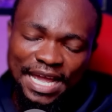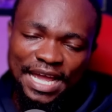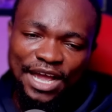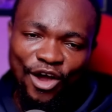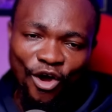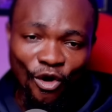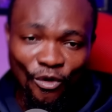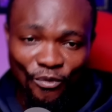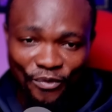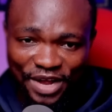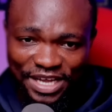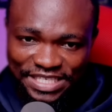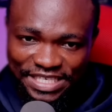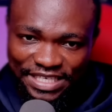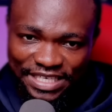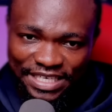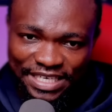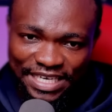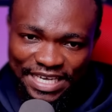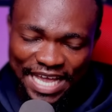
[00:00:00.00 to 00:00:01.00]

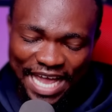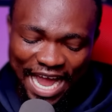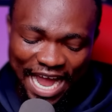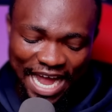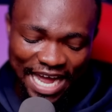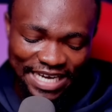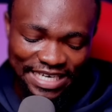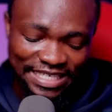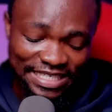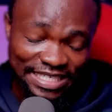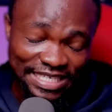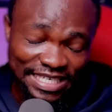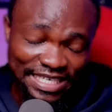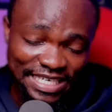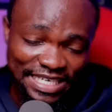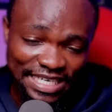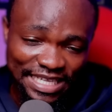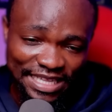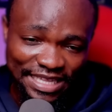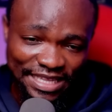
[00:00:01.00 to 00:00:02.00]
already, and
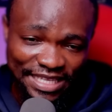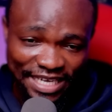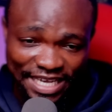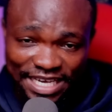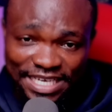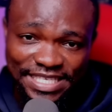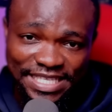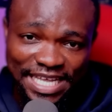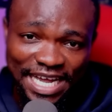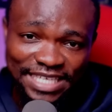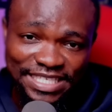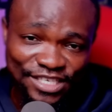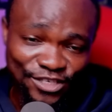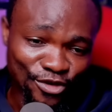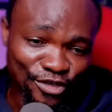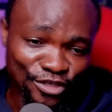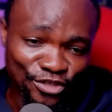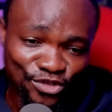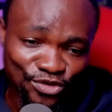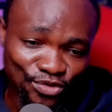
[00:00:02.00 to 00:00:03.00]
the kickstart is
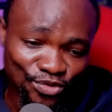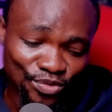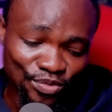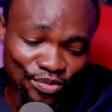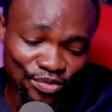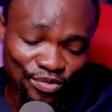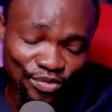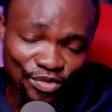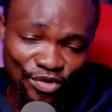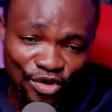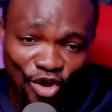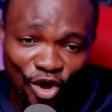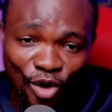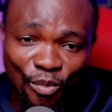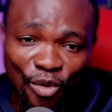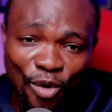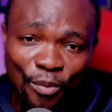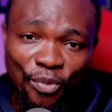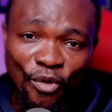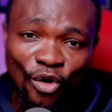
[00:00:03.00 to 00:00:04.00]
going to come
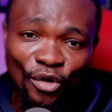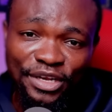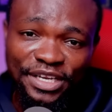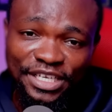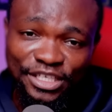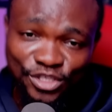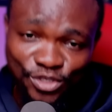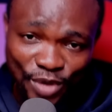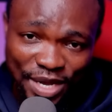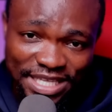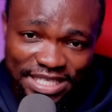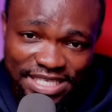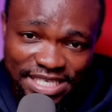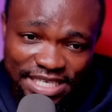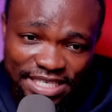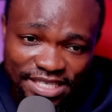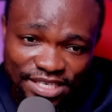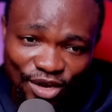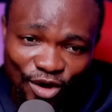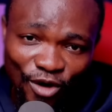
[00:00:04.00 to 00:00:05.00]
up on the
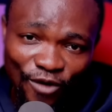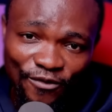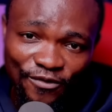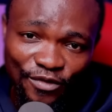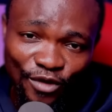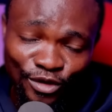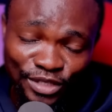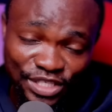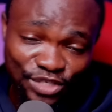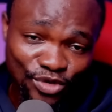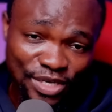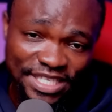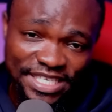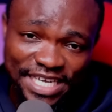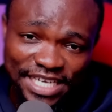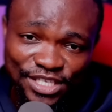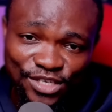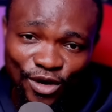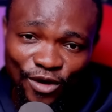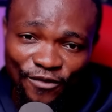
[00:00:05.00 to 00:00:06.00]
28th
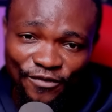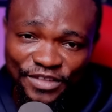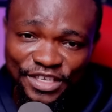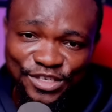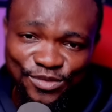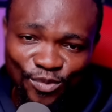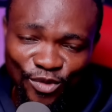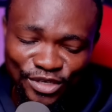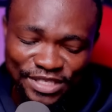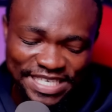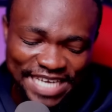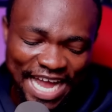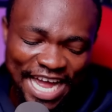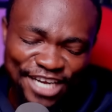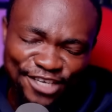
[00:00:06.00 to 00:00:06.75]
of this month, and